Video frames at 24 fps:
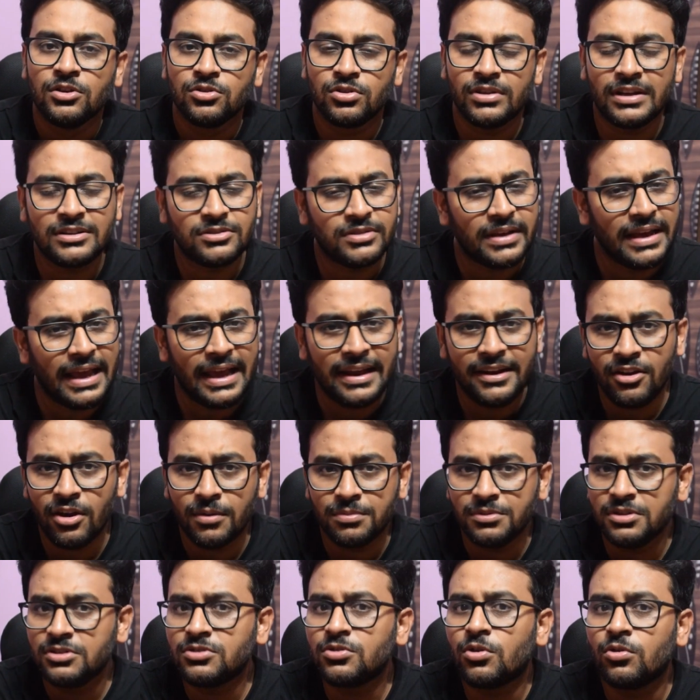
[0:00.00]
So let's say any
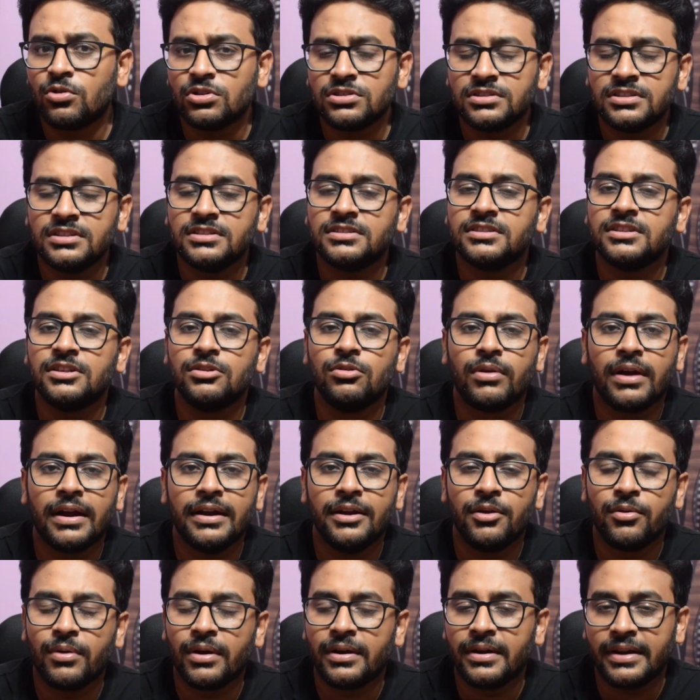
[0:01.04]
of these courses you
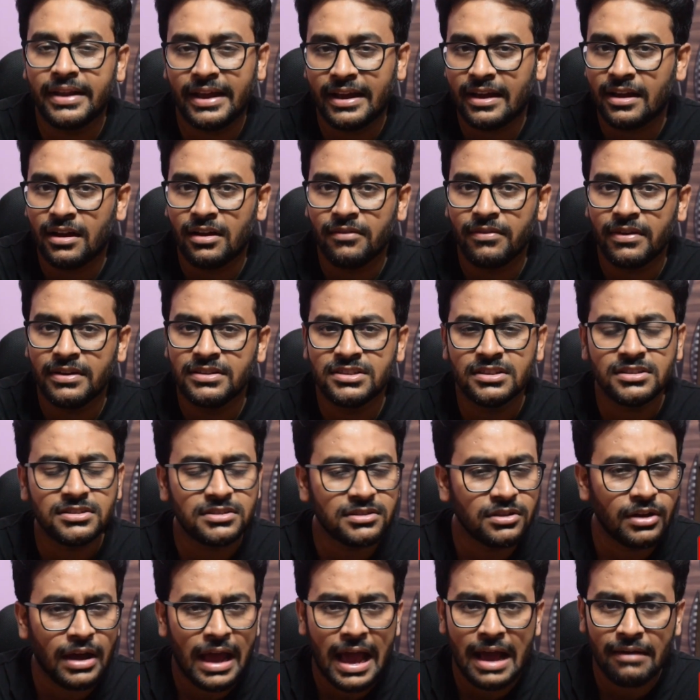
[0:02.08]
can take up and
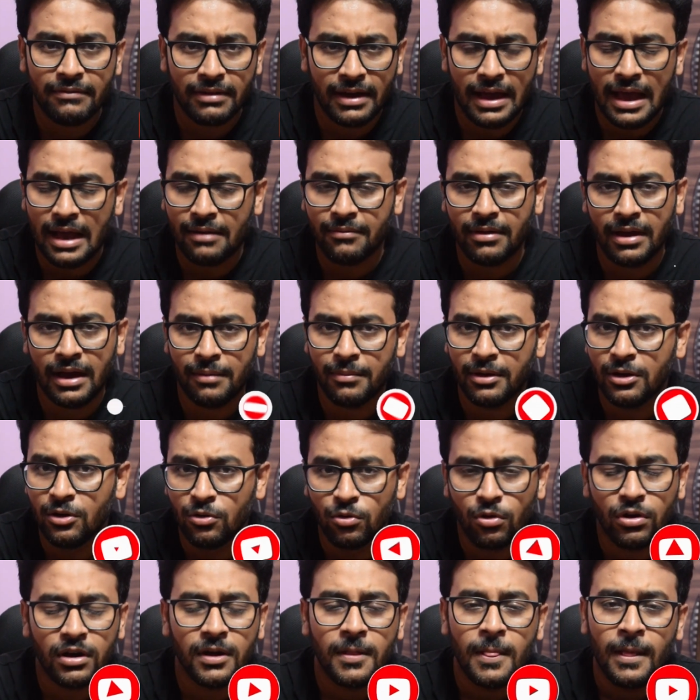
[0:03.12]
just have a
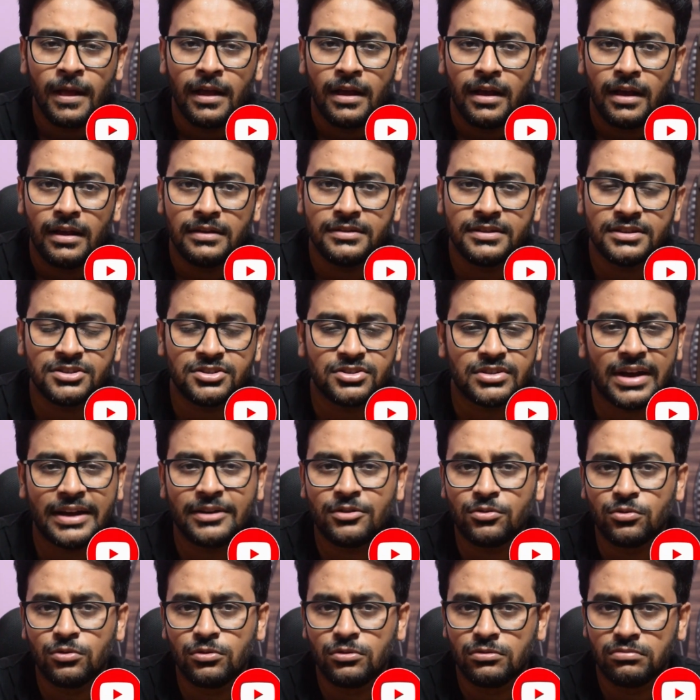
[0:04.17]
look and just
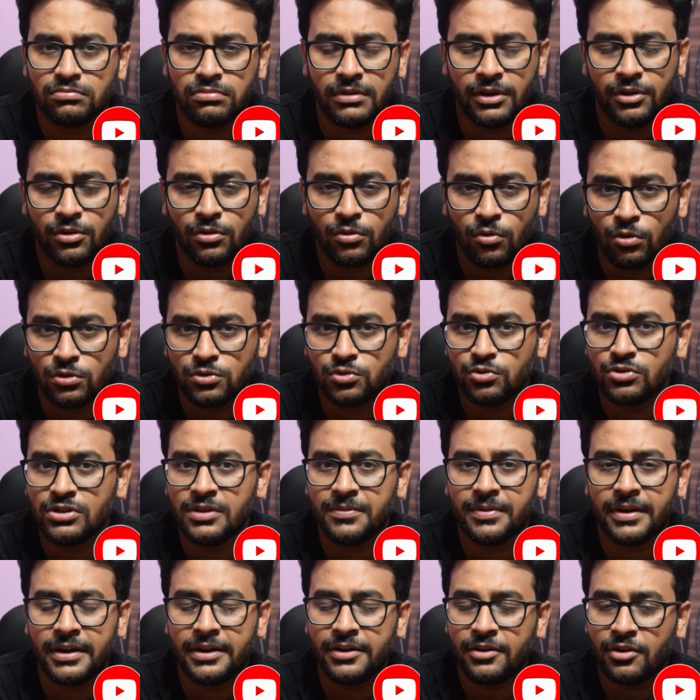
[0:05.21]
try to, you know, go through
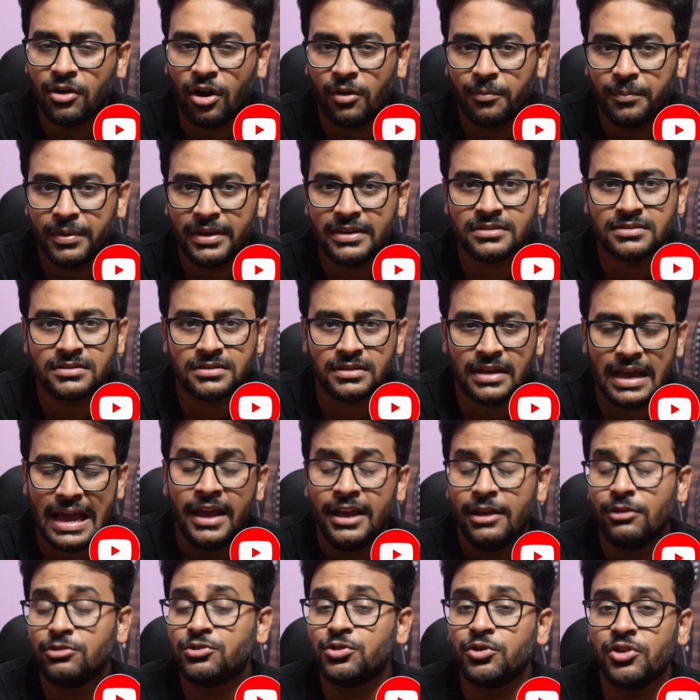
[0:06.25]
different topics.
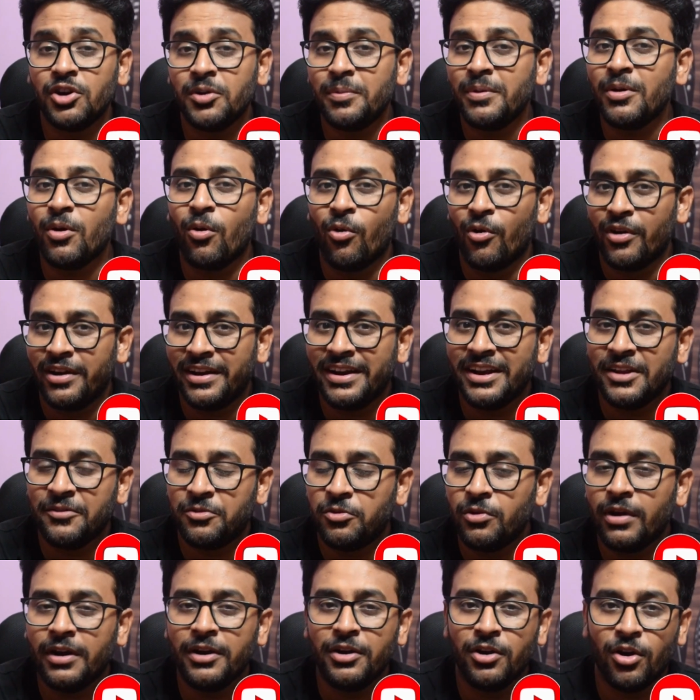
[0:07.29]
You shouldn't be worried
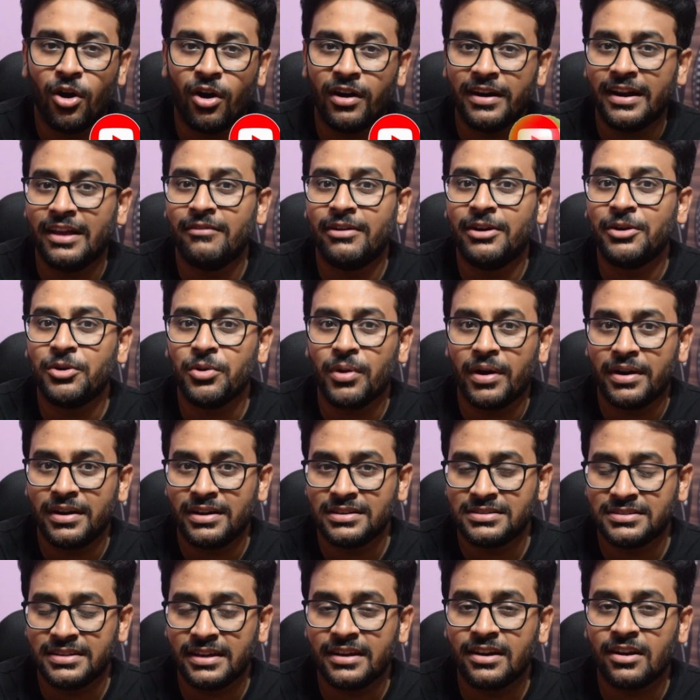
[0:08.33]
if you are not able to
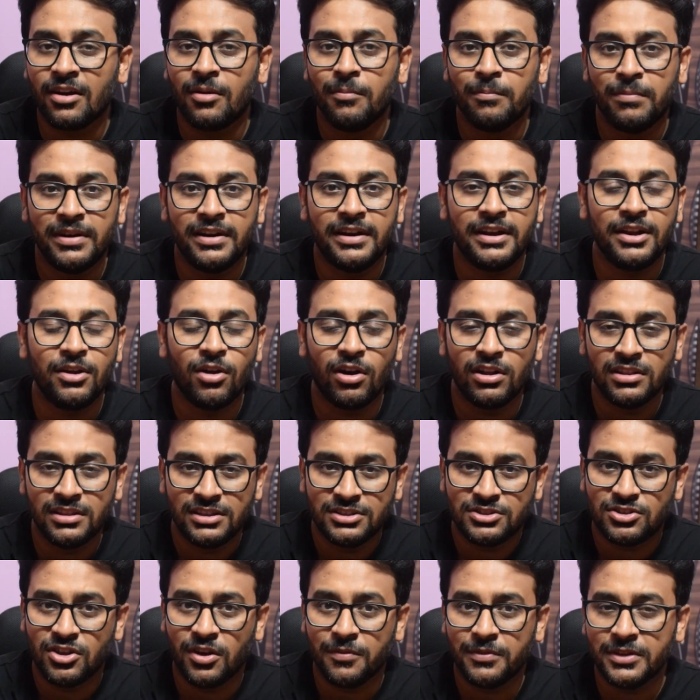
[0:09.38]
understand completely all
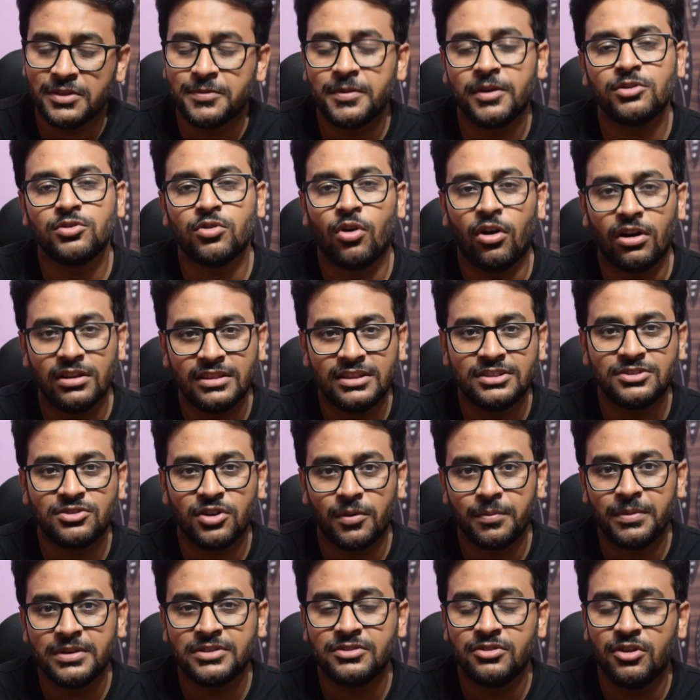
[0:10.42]
these topics because all these
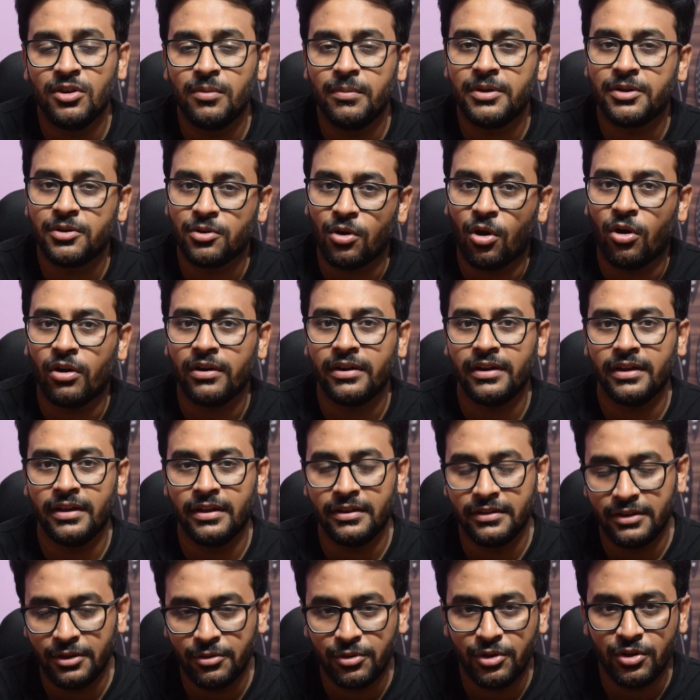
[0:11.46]
topics you'll be taught
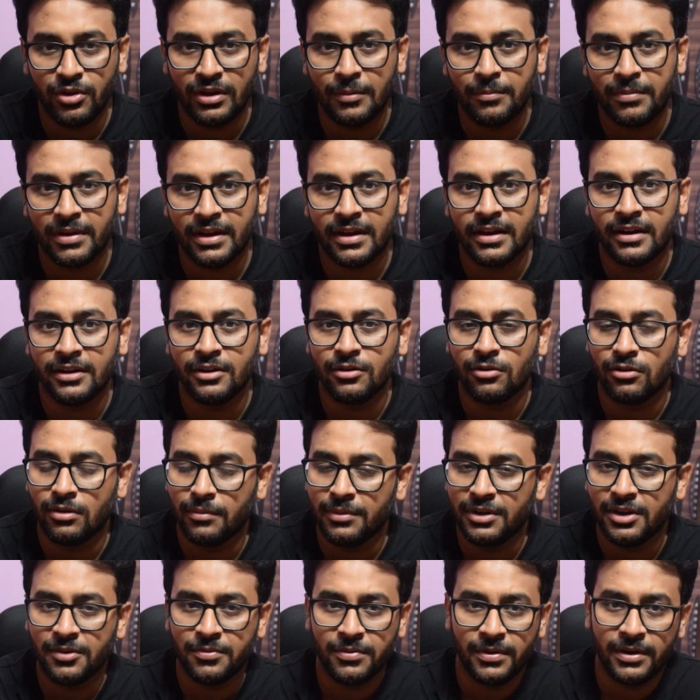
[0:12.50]
during your MTech
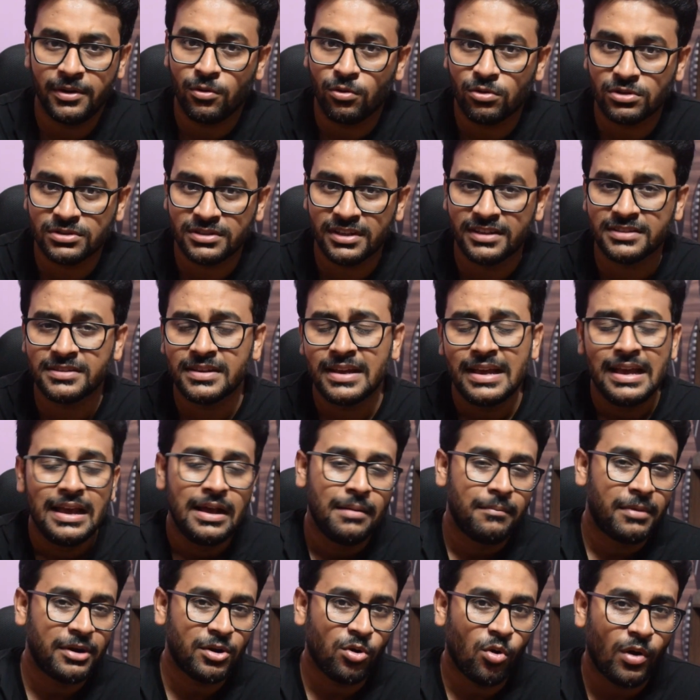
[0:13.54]
curriculum in different courses.
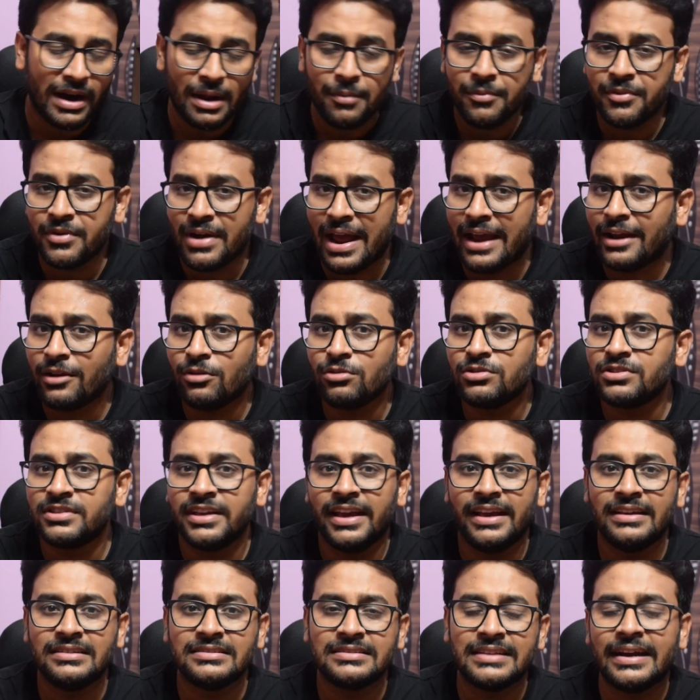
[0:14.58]
But what I'm trying to
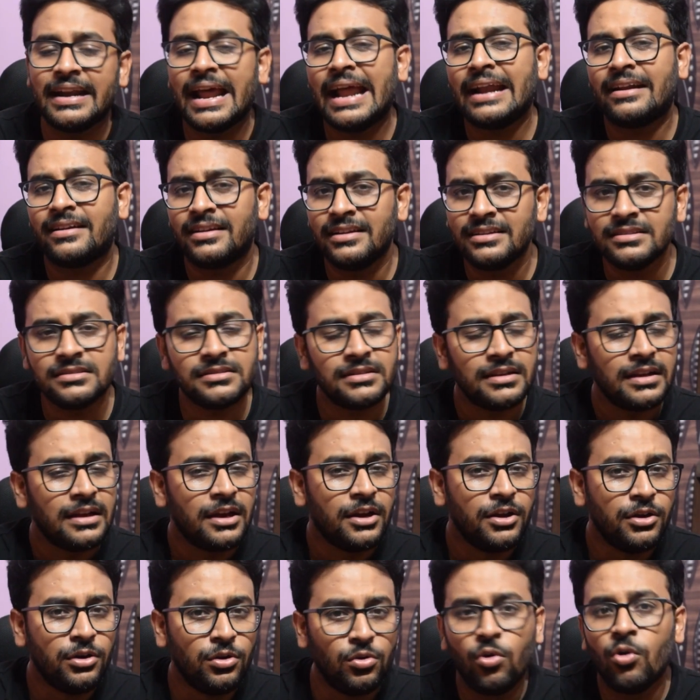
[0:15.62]
say is that at least
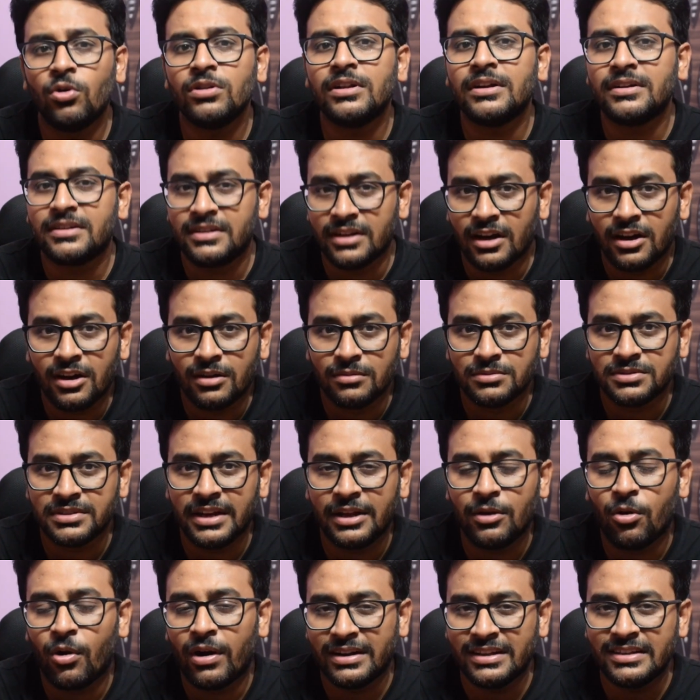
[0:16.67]
know the terms,
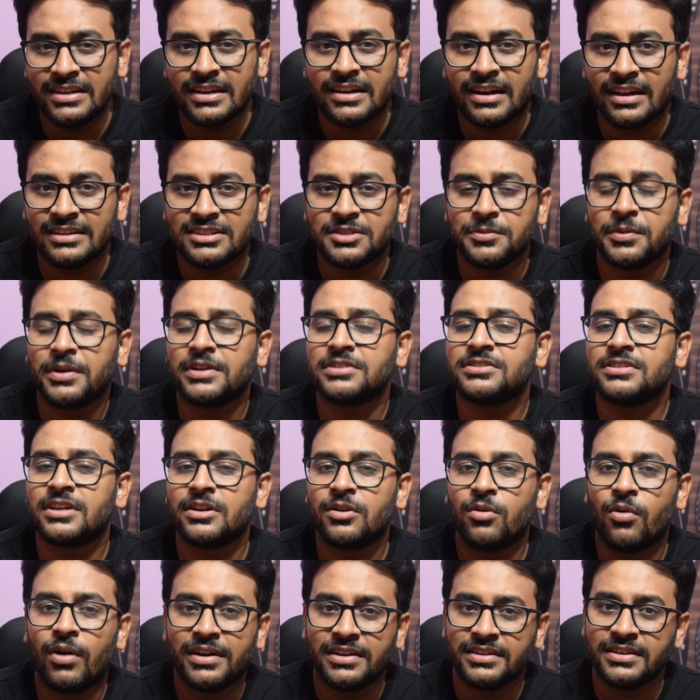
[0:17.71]
like what is a
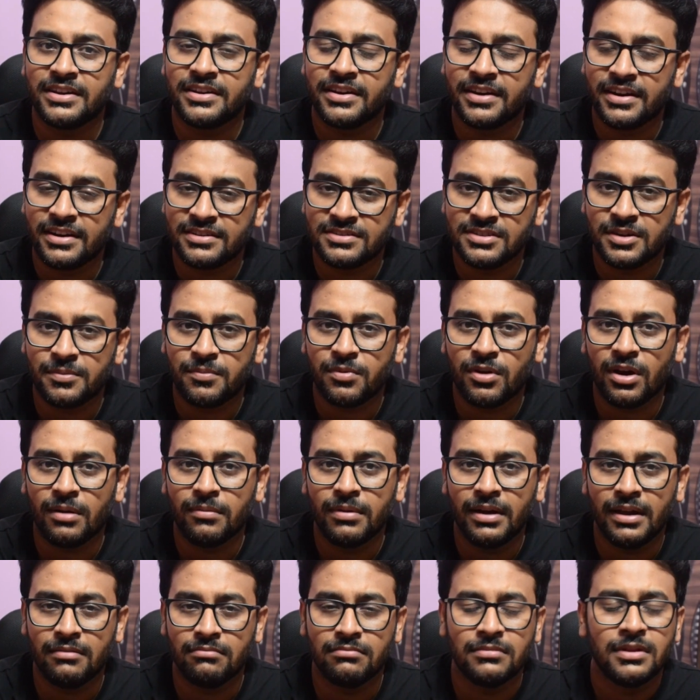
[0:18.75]
classification, what is a regression
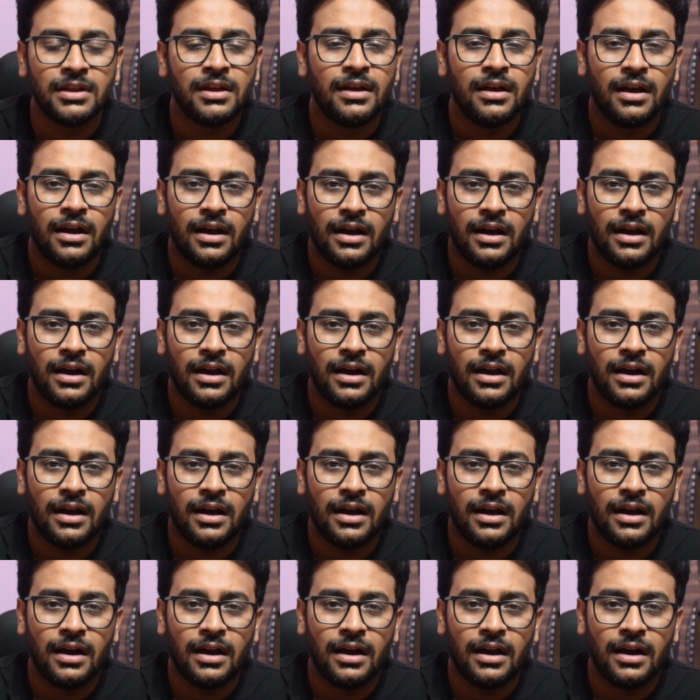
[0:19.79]
problem,